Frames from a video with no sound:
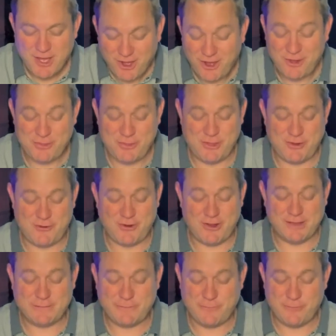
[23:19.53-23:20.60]
on the
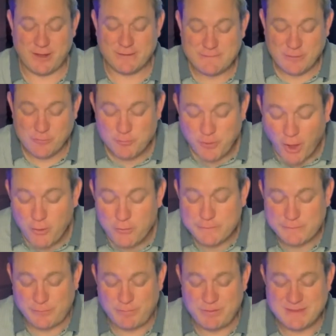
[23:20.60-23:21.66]
cross for us and
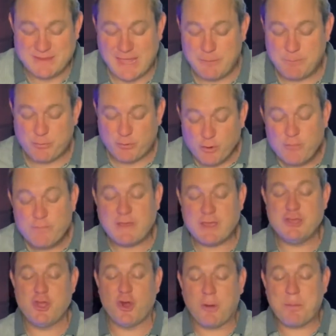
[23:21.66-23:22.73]
rose from the dead, proving
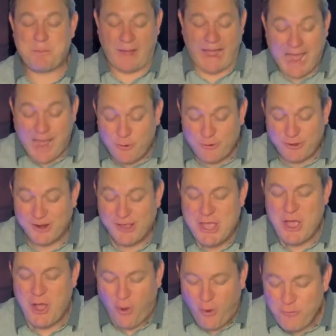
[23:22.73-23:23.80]
your power
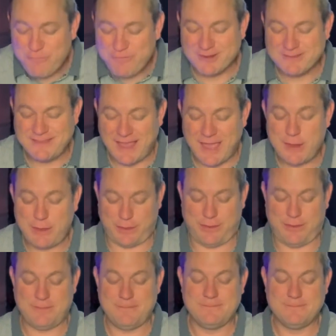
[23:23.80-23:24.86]
over death.